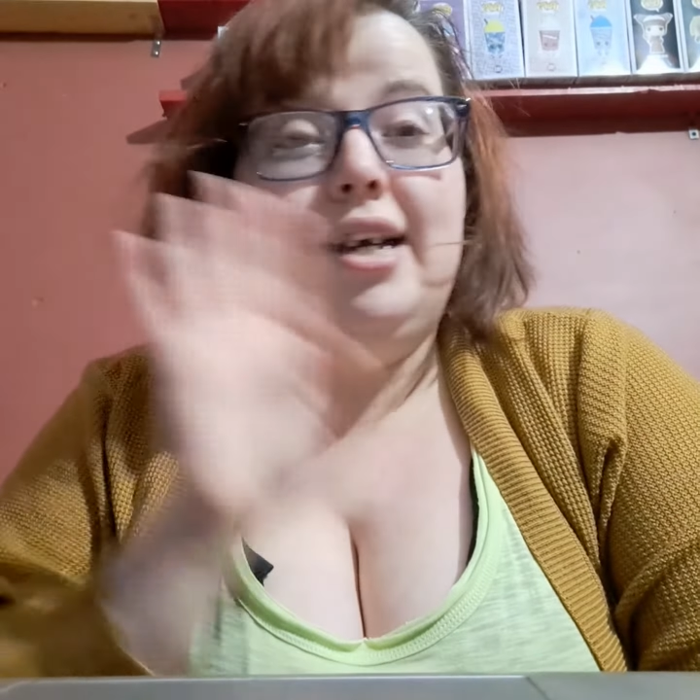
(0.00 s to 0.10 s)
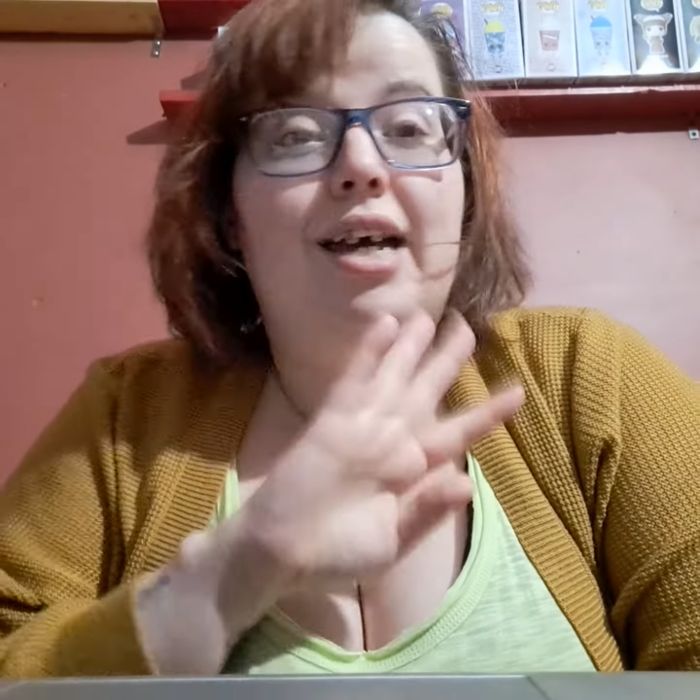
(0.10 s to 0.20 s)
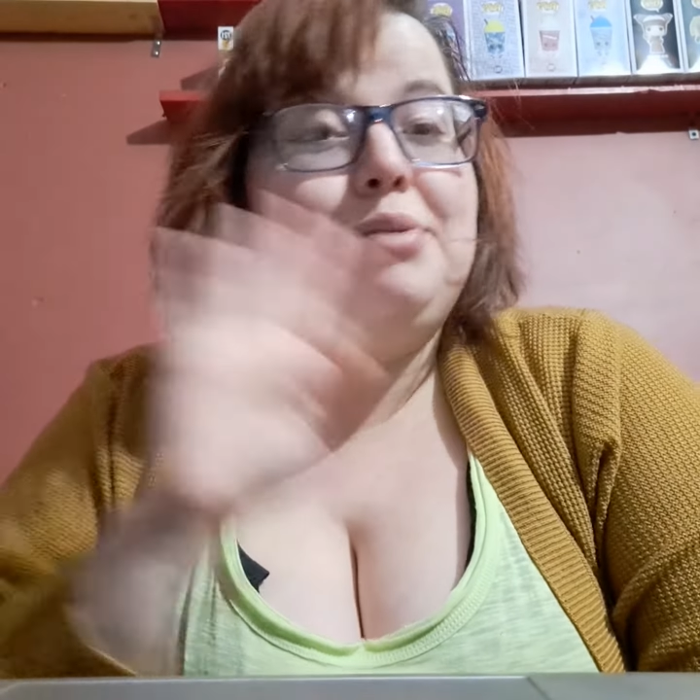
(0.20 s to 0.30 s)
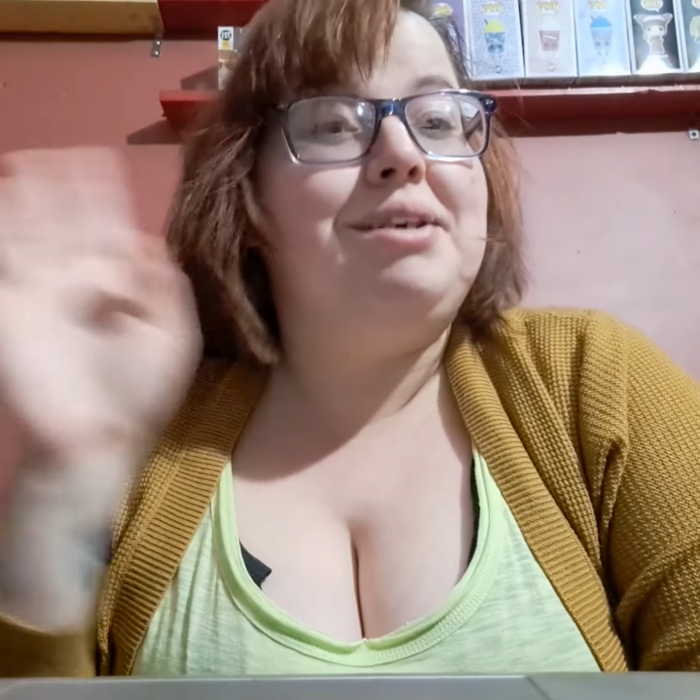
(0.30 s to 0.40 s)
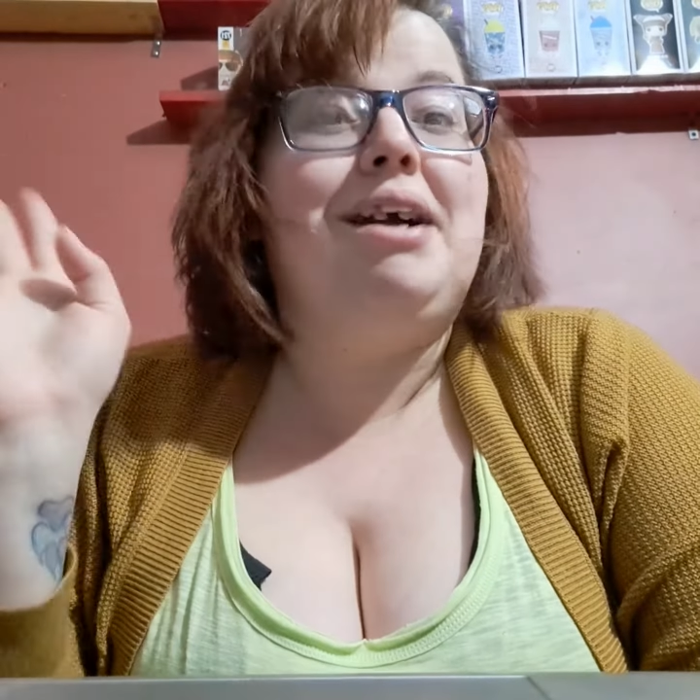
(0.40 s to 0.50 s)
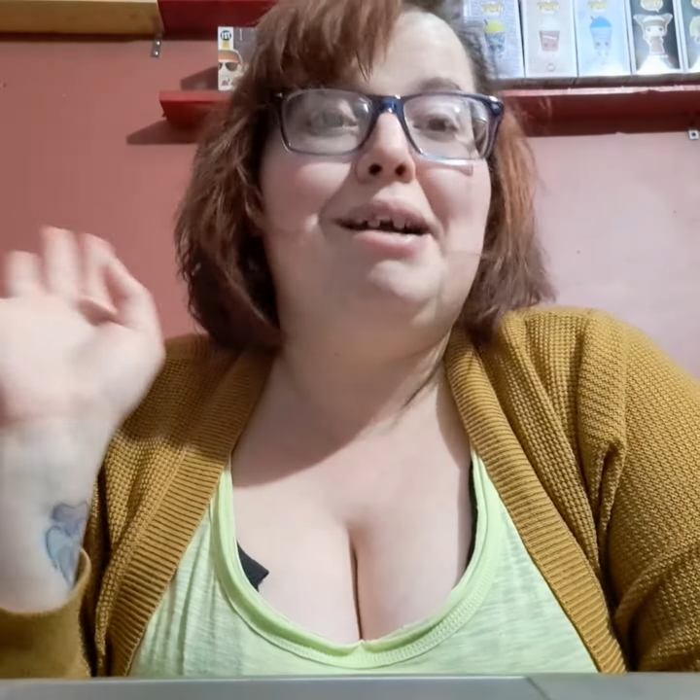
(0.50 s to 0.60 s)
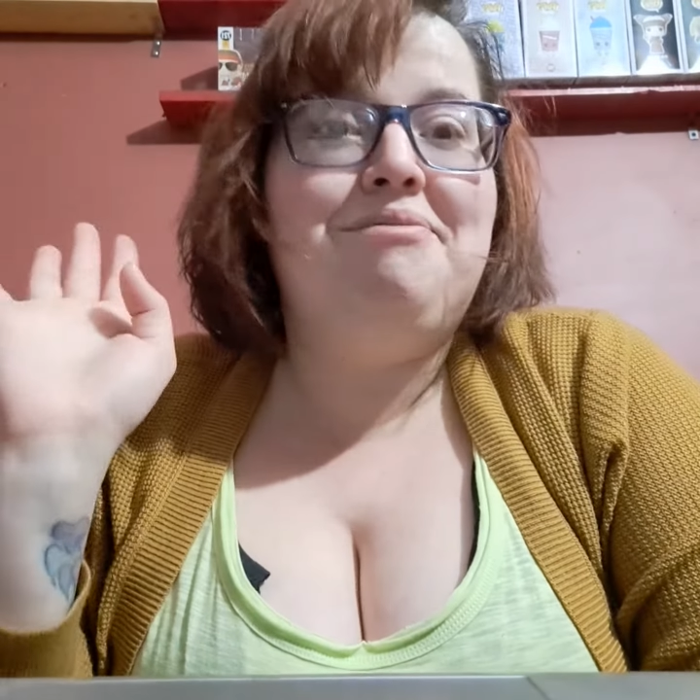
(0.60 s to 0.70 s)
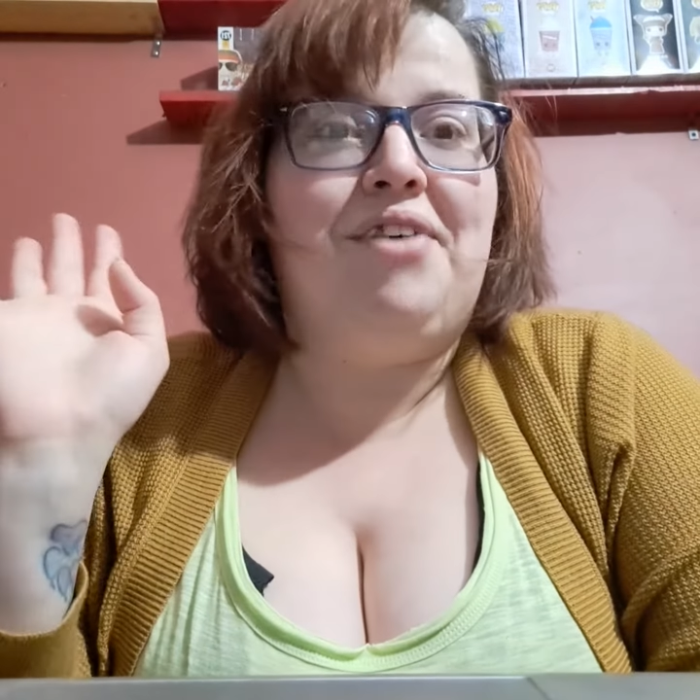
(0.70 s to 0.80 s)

Anyway, I'm